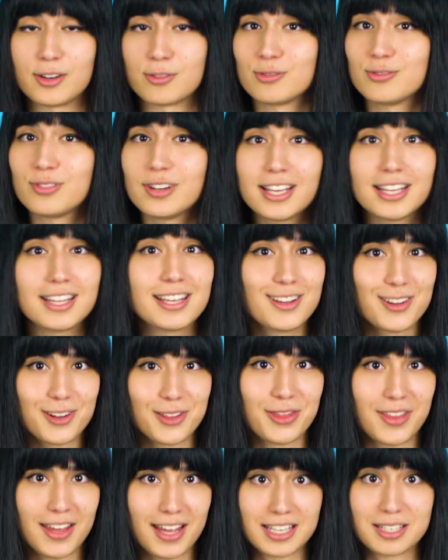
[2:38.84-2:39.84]
are really
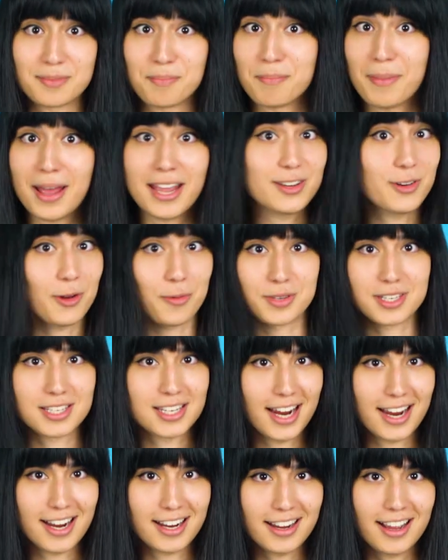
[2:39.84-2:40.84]
good things, make no
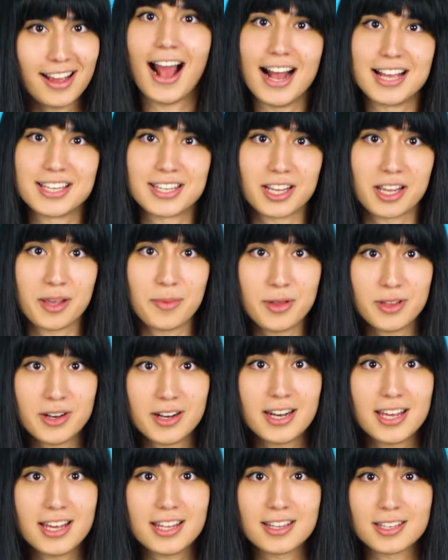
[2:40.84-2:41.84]
mistake. As a
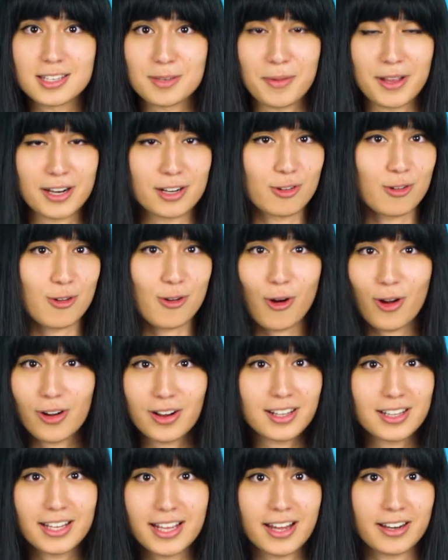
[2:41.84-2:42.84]
community that's been
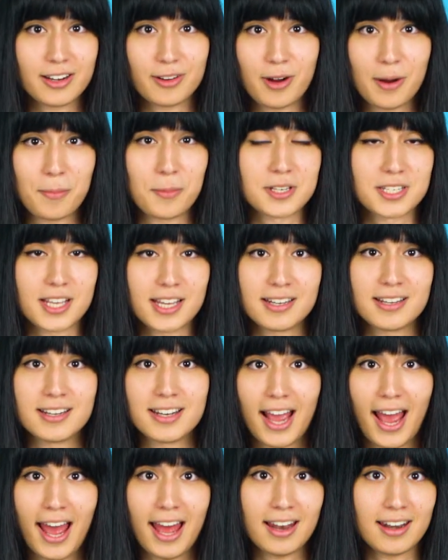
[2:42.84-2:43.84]
chronically
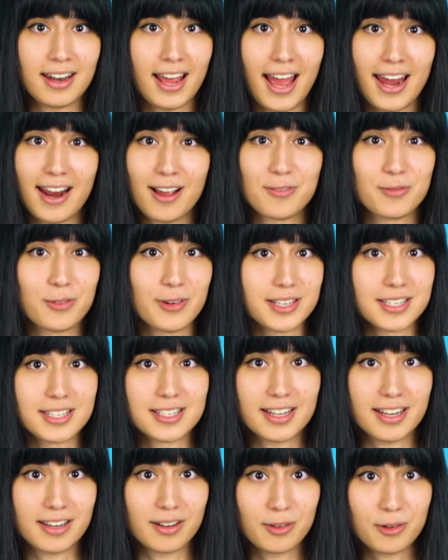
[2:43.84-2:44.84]
underrepresented and had our
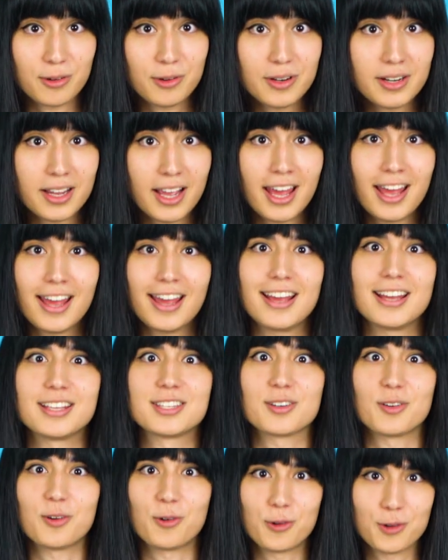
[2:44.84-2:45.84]
voices ignored,
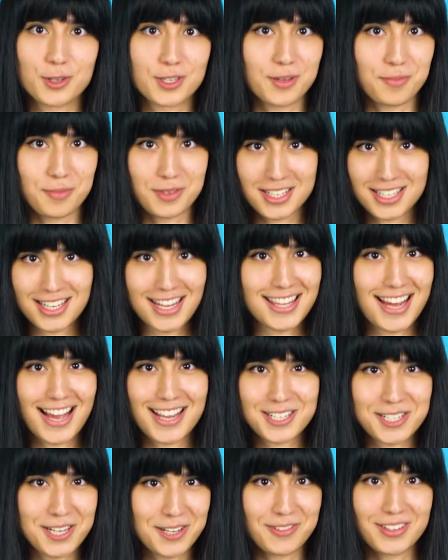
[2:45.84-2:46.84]
it's awesome to see
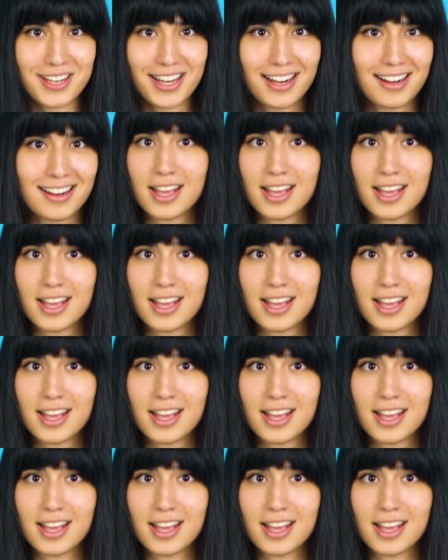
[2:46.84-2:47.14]
that shifting.